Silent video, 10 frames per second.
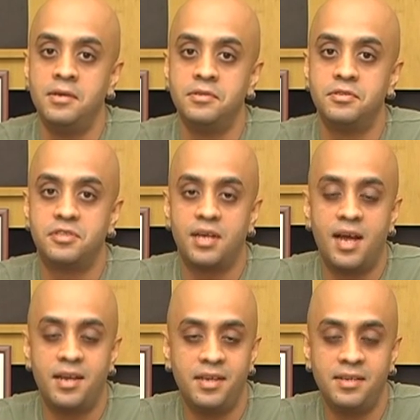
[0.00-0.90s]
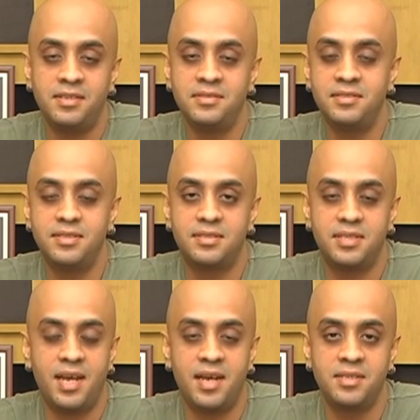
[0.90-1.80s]
Shining in the
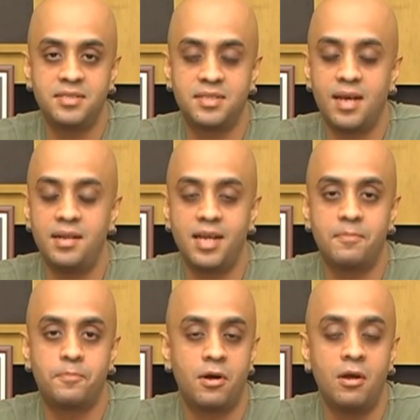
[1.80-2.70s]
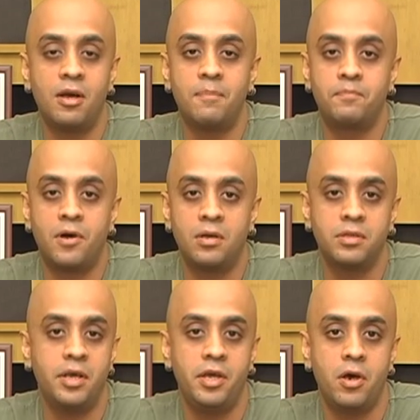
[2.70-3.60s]
setting sun like a pearl upon
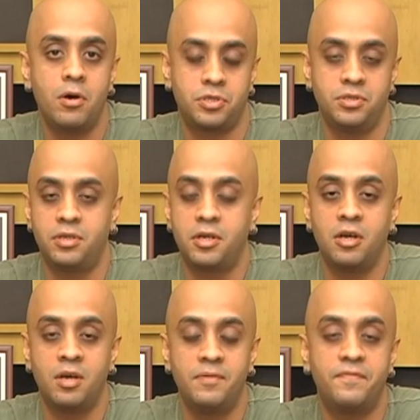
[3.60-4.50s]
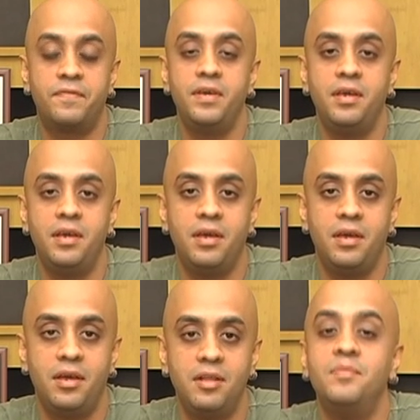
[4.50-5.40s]
the ocean, come and
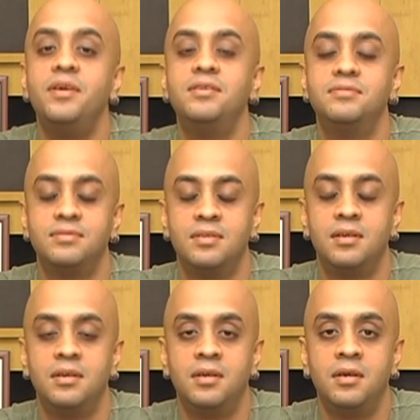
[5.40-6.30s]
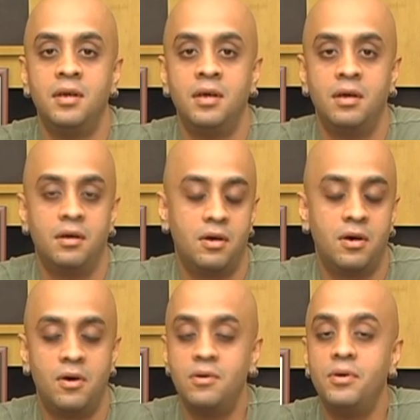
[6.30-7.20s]
feel me,
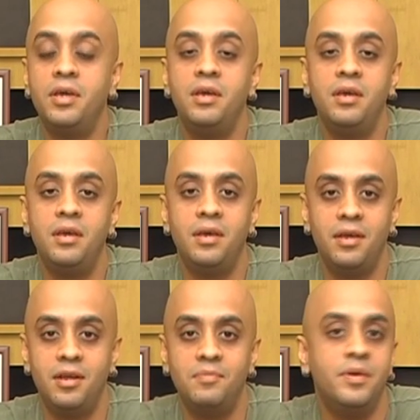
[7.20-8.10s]
oh heal